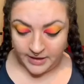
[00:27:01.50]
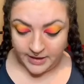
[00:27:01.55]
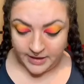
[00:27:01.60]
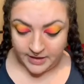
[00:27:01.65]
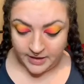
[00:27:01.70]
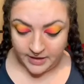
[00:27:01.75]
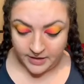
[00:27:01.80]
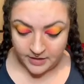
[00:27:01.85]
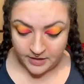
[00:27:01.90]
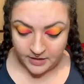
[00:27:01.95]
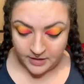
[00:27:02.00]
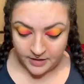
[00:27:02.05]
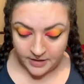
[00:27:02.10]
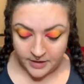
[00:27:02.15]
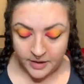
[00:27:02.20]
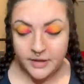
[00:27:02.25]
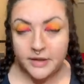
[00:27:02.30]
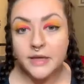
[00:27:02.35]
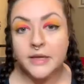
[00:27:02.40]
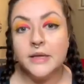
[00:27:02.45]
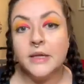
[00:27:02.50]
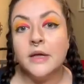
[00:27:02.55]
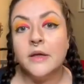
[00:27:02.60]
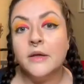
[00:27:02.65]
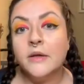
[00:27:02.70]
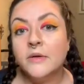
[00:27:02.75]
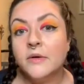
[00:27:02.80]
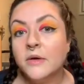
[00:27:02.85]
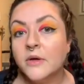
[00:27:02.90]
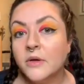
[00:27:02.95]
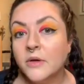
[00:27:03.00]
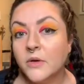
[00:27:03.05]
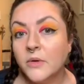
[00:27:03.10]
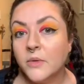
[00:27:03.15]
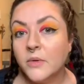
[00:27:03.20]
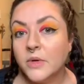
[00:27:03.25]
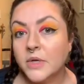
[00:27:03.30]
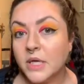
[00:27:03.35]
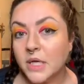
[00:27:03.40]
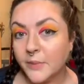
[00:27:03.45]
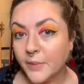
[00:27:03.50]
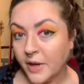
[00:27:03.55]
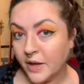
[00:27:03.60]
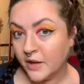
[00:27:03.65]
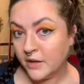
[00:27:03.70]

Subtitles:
it. I like it. We'll keep it.